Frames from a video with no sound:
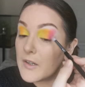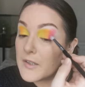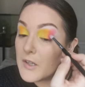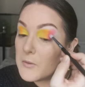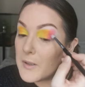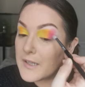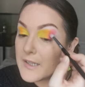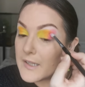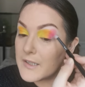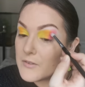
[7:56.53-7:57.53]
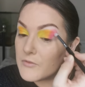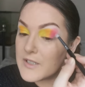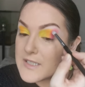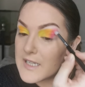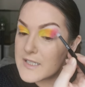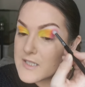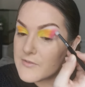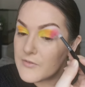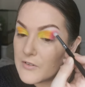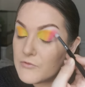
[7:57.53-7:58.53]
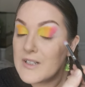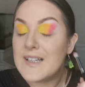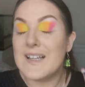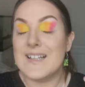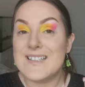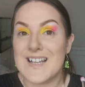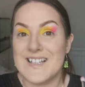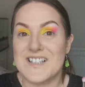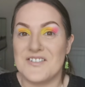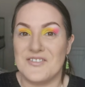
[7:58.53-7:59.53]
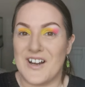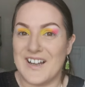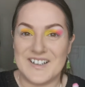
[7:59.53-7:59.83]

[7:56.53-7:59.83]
I can go back in and re-intensify re